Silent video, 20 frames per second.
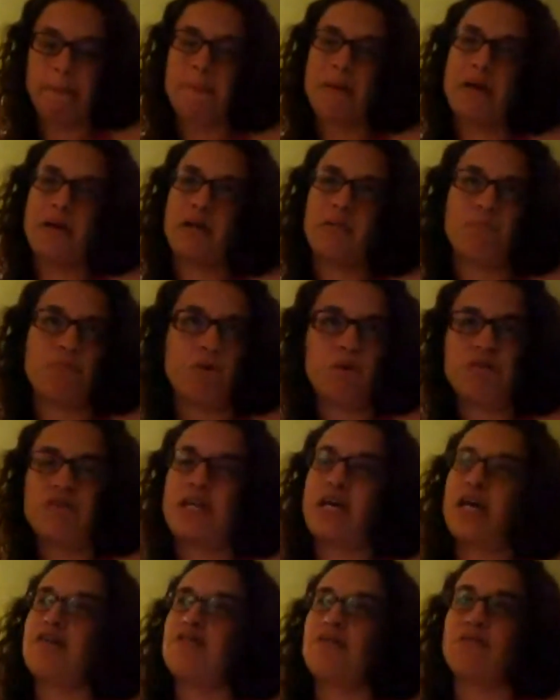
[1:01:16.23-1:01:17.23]
about it,
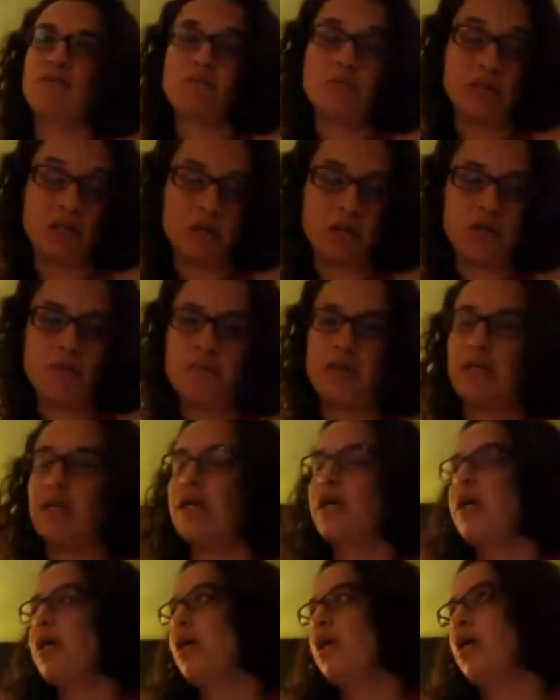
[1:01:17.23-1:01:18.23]
protest, if somebody heard
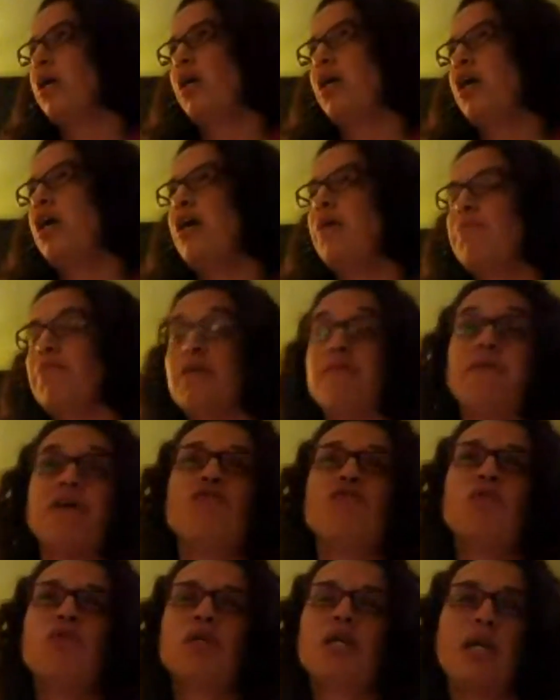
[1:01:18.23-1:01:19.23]
me.
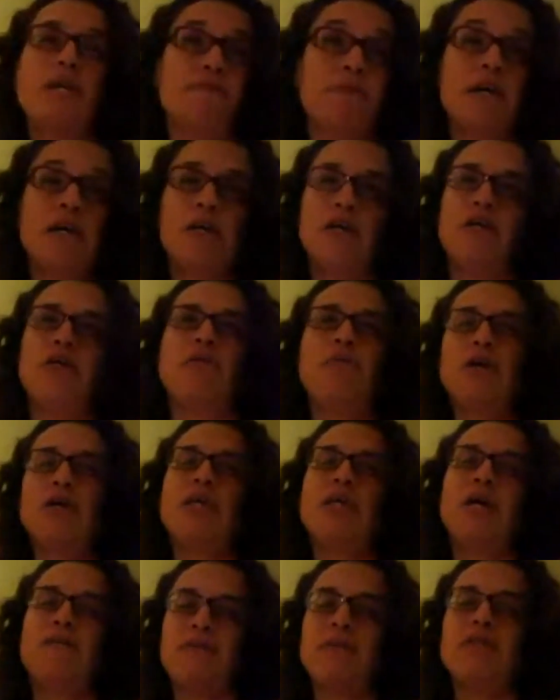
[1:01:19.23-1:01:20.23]
Eventually,
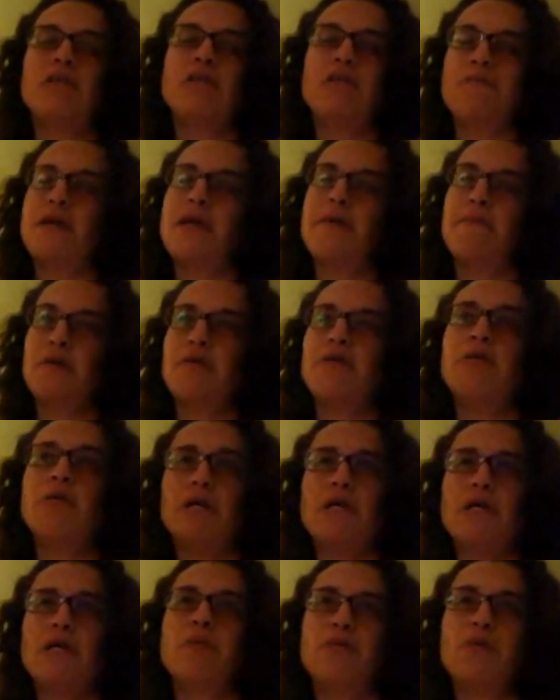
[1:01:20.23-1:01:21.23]
I found it in the paper,
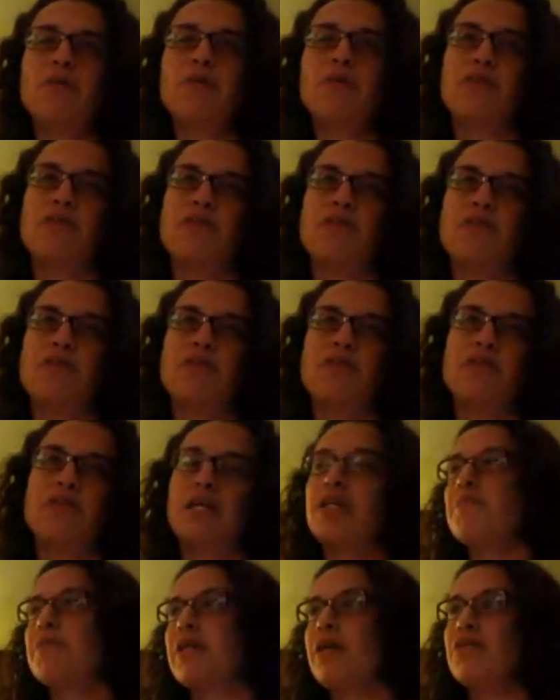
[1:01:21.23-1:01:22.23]
okay, they're
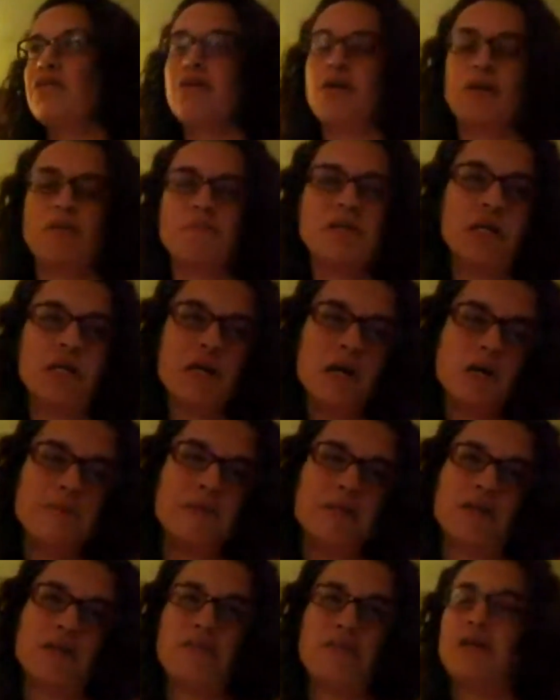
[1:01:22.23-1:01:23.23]
protesting, and then somebody else called me a
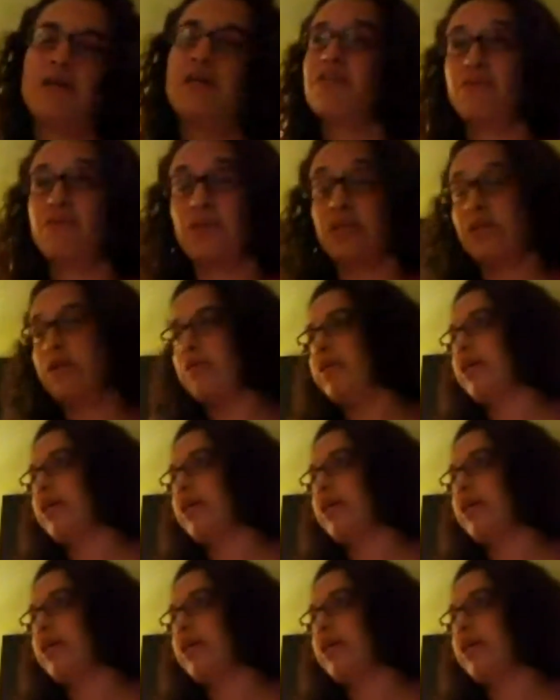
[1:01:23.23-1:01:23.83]
communist, and that's